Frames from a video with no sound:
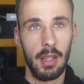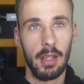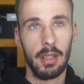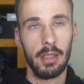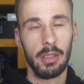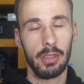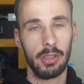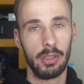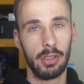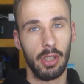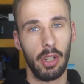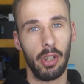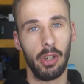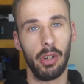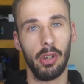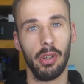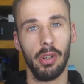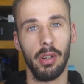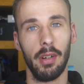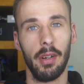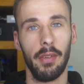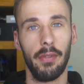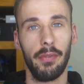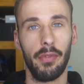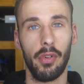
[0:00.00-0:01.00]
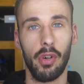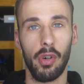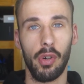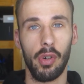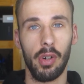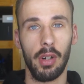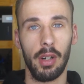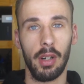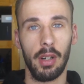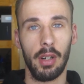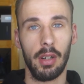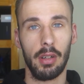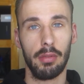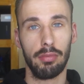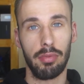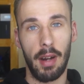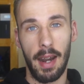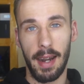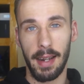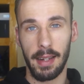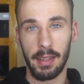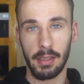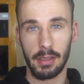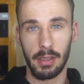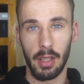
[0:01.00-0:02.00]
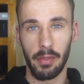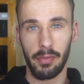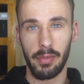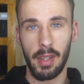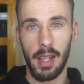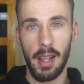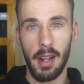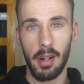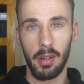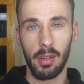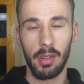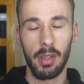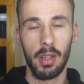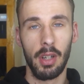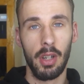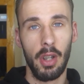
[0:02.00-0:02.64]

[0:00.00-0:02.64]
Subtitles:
So for writing stuff down,